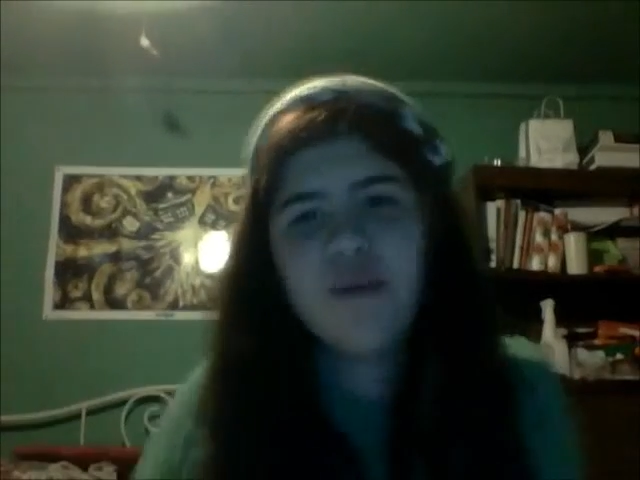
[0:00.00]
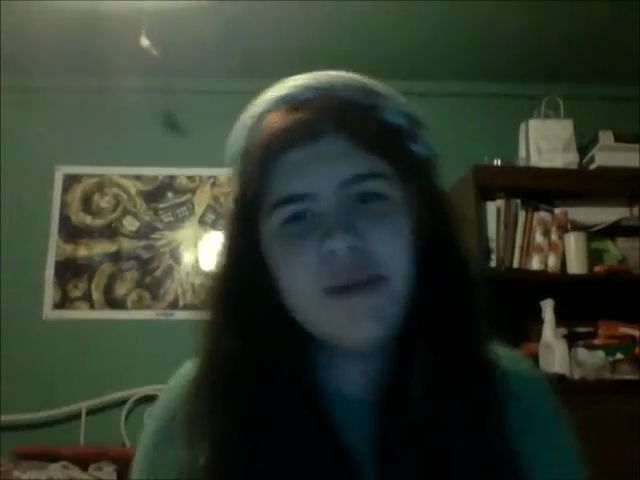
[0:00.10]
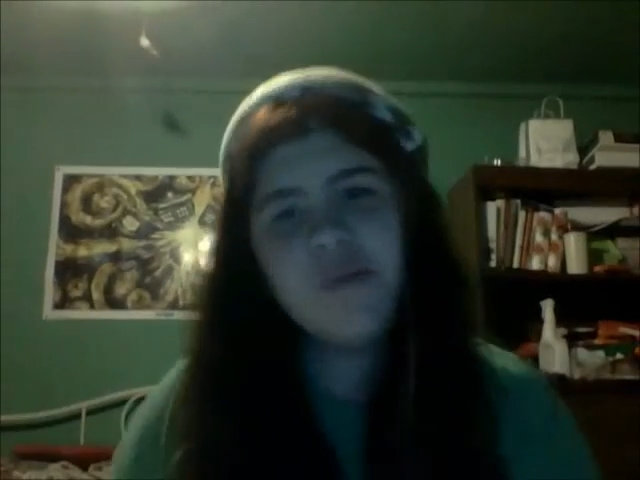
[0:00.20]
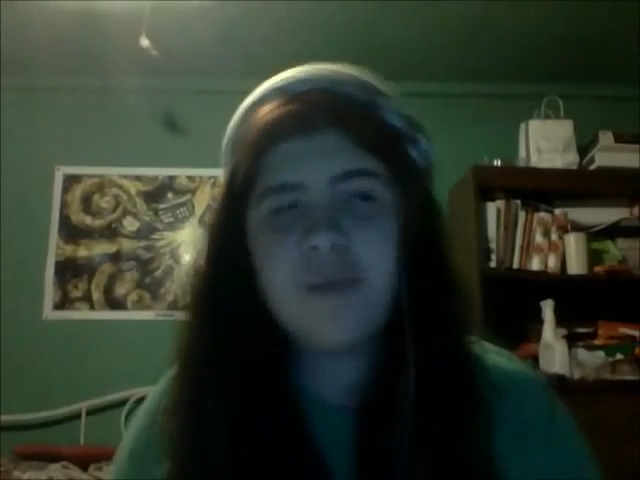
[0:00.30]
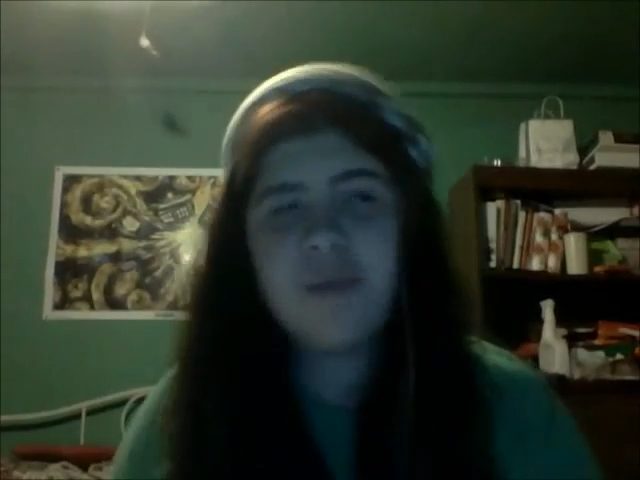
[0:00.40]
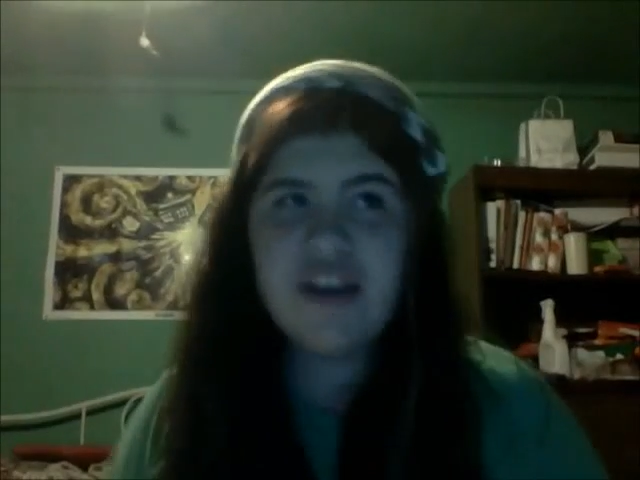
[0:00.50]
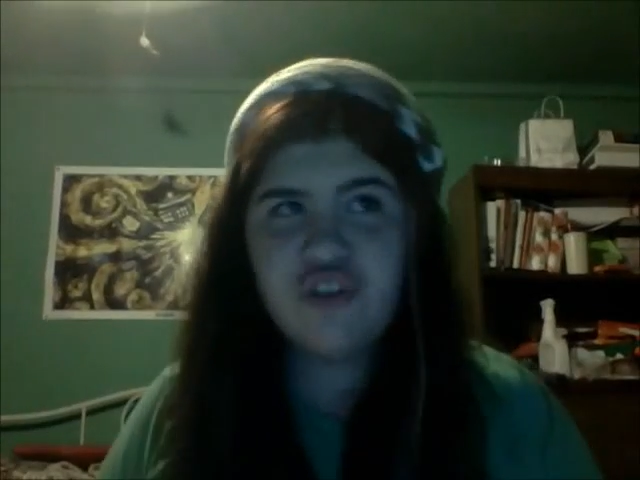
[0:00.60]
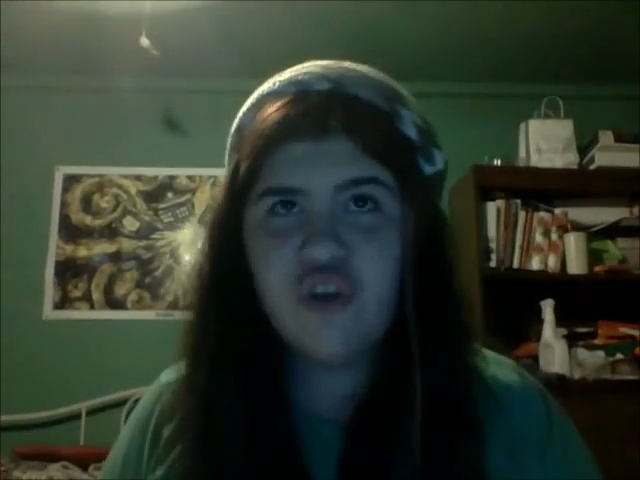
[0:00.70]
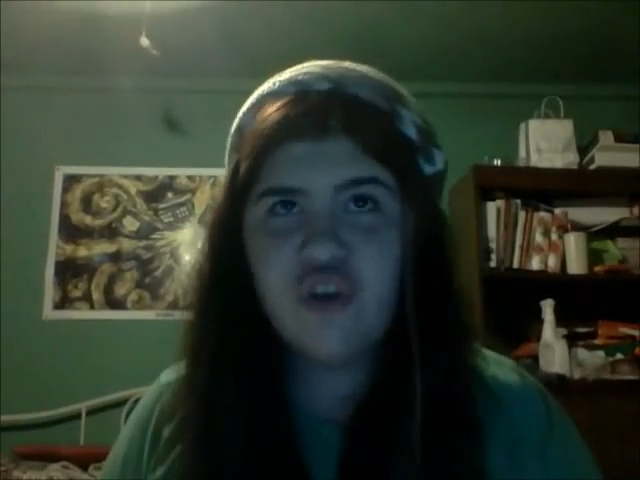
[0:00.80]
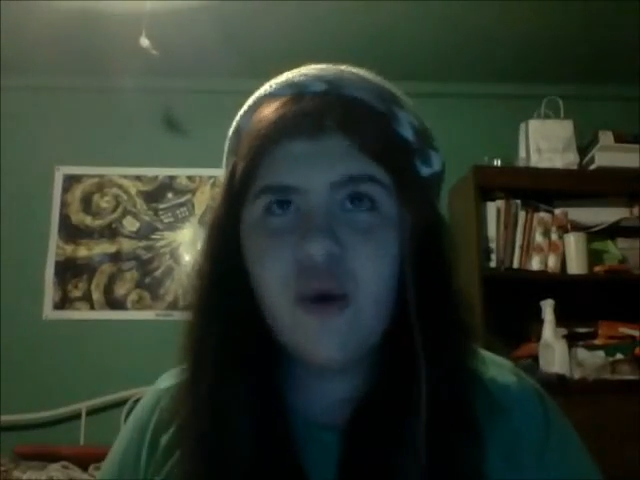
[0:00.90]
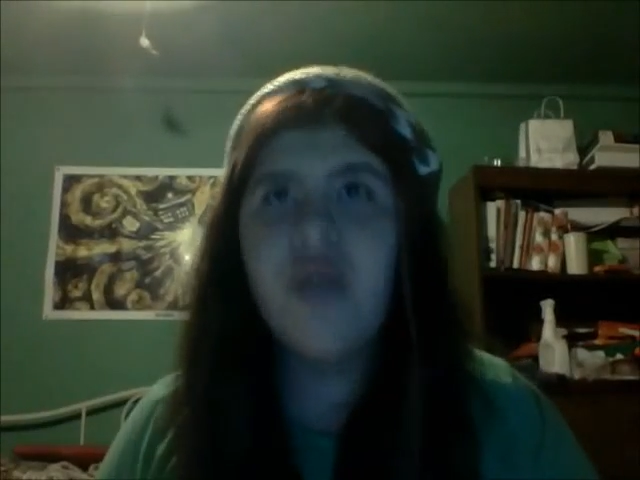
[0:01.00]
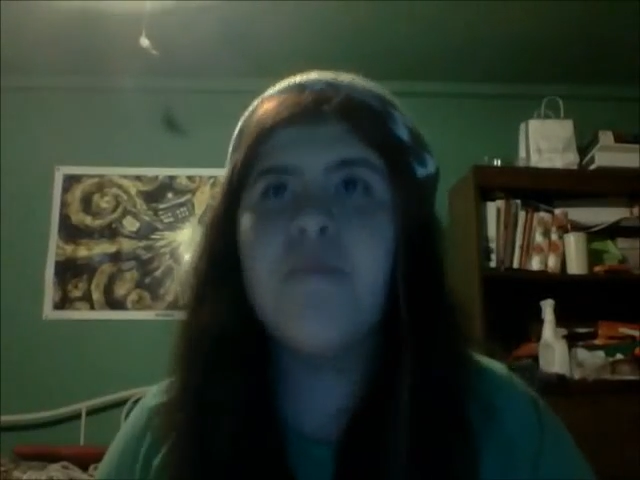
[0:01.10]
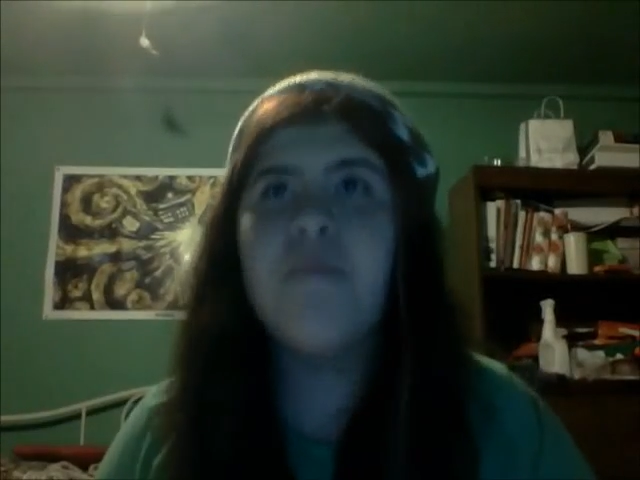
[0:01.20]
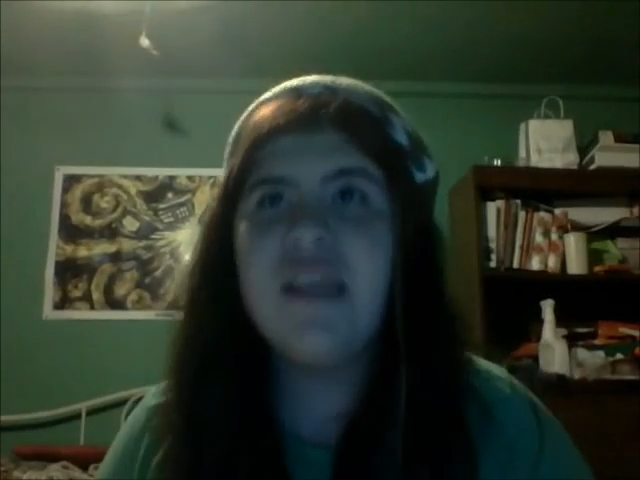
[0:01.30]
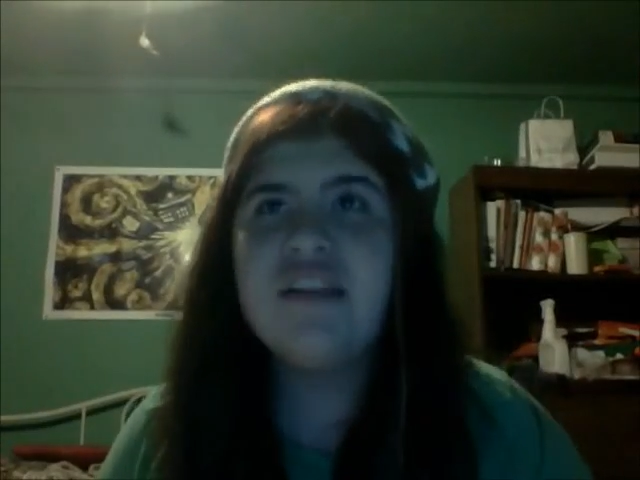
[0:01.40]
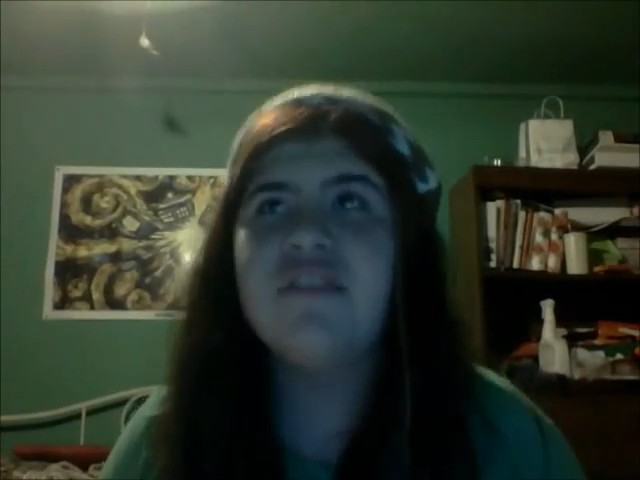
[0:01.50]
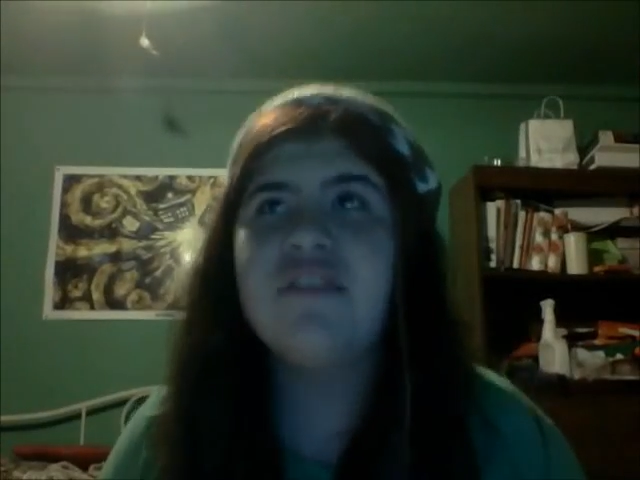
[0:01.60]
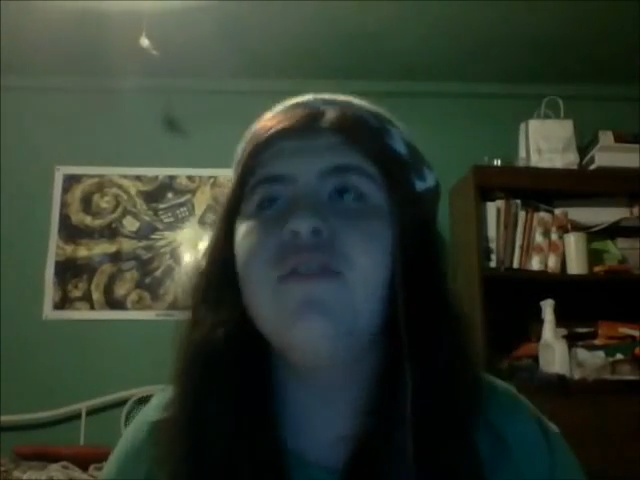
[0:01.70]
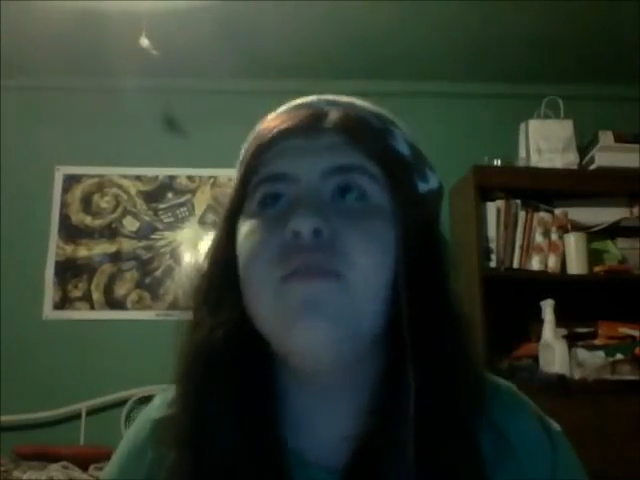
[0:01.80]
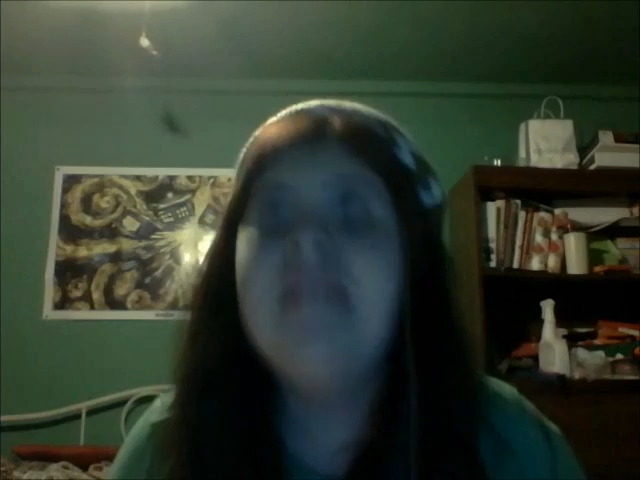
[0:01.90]
Williams spent two
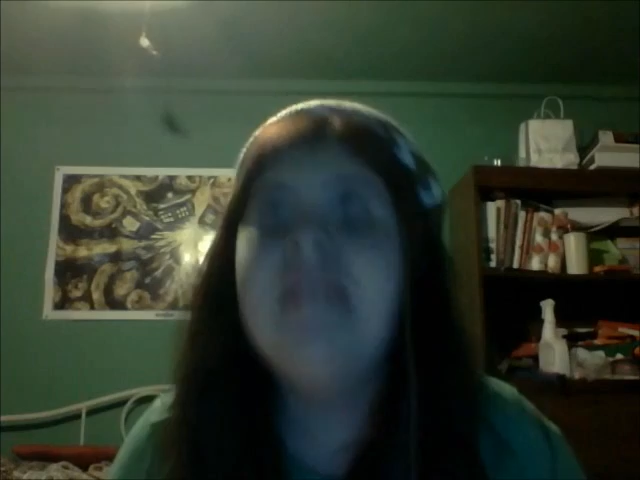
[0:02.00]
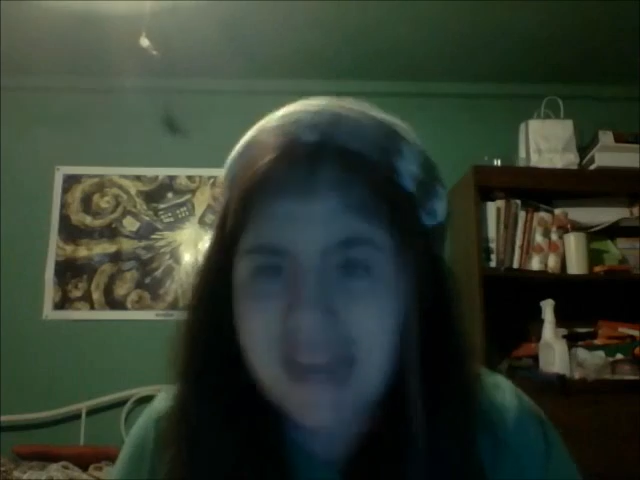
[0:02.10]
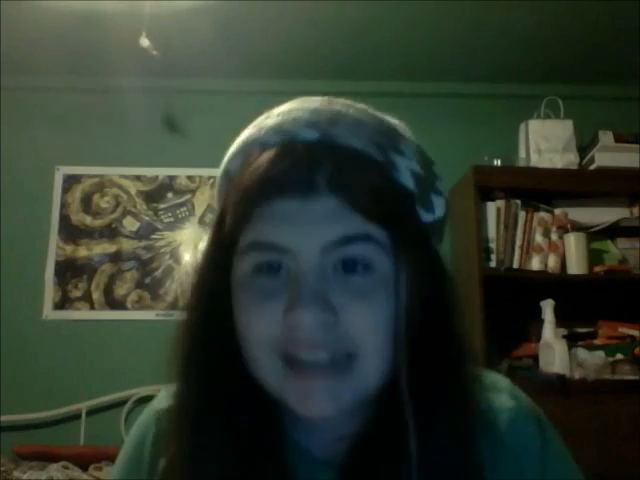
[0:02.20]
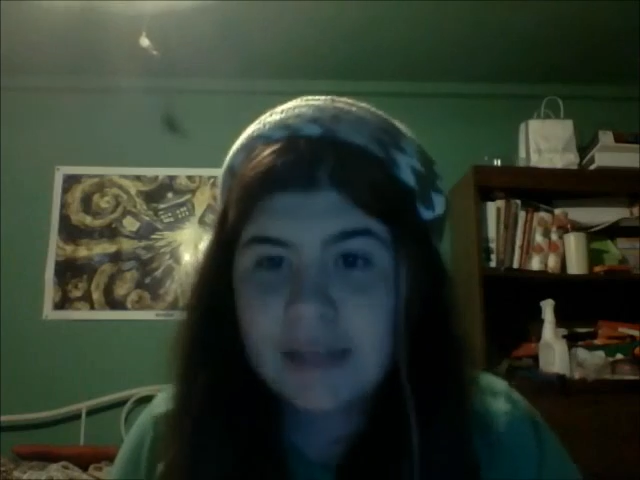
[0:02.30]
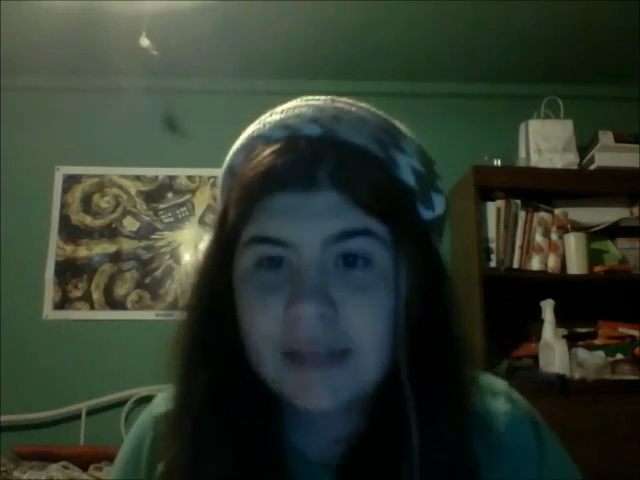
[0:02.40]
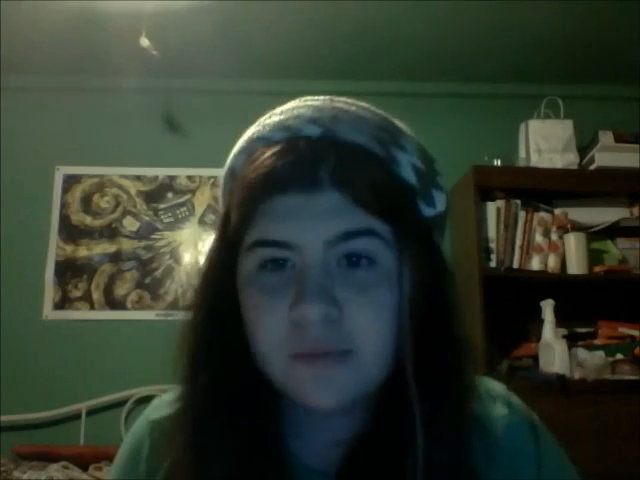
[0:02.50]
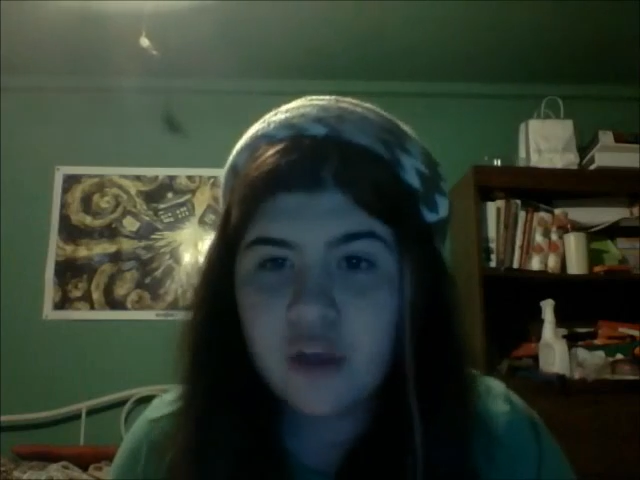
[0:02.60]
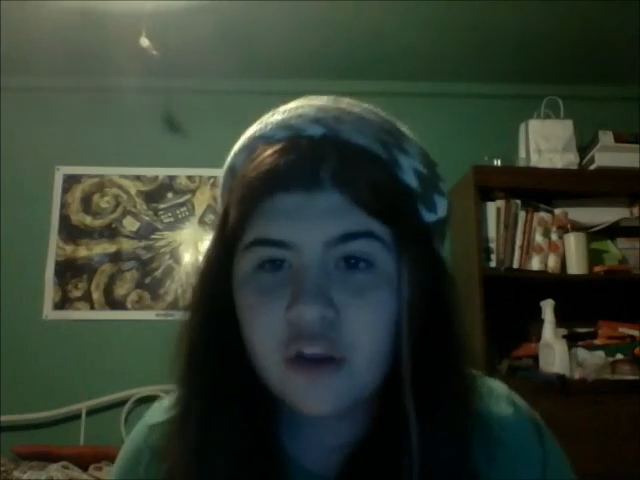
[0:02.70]
millenniums